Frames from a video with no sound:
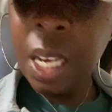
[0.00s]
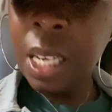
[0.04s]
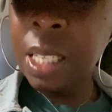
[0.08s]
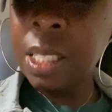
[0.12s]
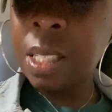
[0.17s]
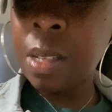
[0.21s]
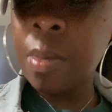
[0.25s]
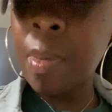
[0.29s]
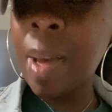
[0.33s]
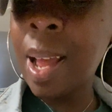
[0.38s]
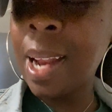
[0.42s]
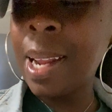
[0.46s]

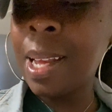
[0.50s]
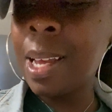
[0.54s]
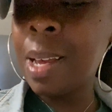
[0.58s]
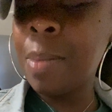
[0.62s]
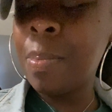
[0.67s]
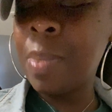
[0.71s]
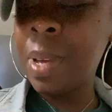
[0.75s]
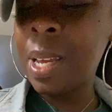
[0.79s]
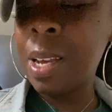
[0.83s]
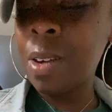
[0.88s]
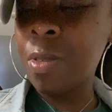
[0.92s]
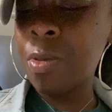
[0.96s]
Somebody
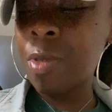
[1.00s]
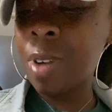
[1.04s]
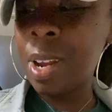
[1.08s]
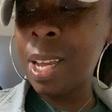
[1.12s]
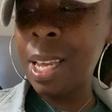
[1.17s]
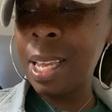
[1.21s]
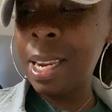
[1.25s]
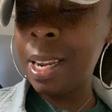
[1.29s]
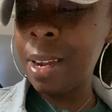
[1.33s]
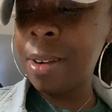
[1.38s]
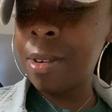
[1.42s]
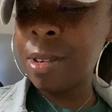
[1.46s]
could be
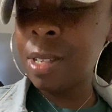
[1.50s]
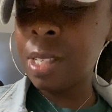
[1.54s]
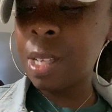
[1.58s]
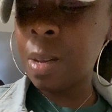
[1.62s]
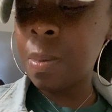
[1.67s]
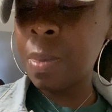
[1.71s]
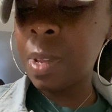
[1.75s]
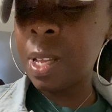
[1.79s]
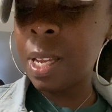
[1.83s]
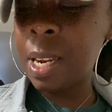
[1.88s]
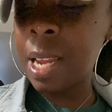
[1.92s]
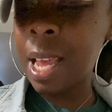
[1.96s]
Korean here or
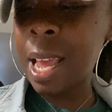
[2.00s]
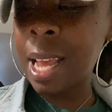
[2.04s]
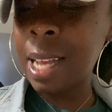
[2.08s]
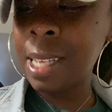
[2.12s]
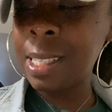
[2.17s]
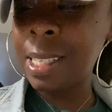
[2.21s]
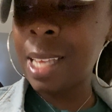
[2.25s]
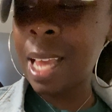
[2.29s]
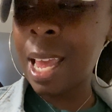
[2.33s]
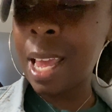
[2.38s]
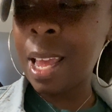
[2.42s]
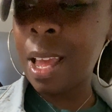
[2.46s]
something.
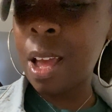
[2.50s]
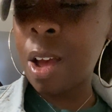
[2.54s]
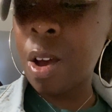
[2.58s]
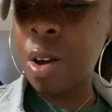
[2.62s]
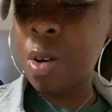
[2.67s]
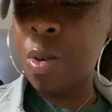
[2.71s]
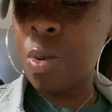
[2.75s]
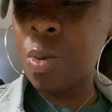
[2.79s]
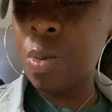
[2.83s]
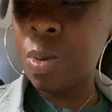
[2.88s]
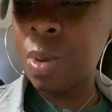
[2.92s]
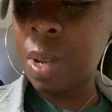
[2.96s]

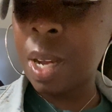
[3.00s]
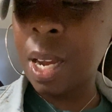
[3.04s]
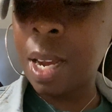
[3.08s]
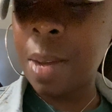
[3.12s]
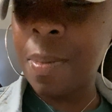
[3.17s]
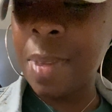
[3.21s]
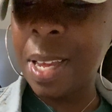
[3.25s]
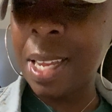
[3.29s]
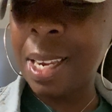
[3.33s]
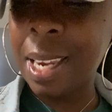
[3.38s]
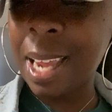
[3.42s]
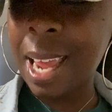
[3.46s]
XAO. That
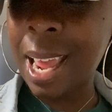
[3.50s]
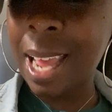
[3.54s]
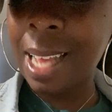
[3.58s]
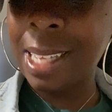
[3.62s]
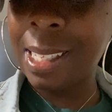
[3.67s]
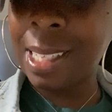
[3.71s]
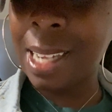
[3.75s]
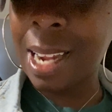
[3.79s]
could be a last